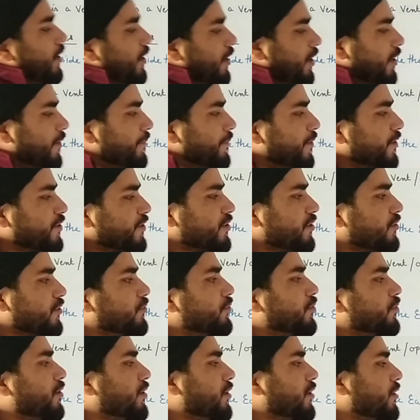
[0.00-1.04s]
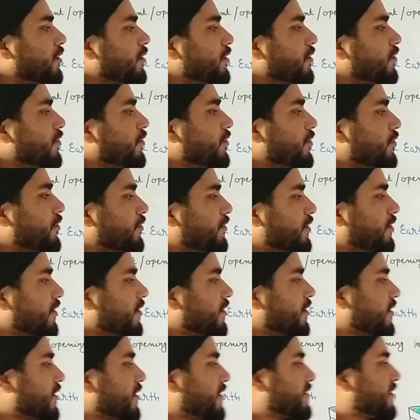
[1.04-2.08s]
In pressure cooker,
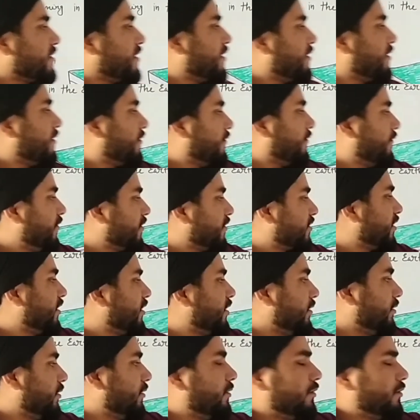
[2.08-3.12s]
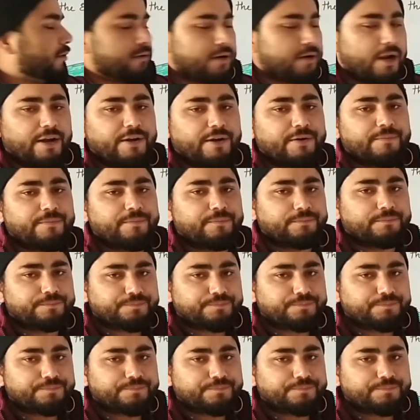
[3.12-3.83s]
there is a whistle, right?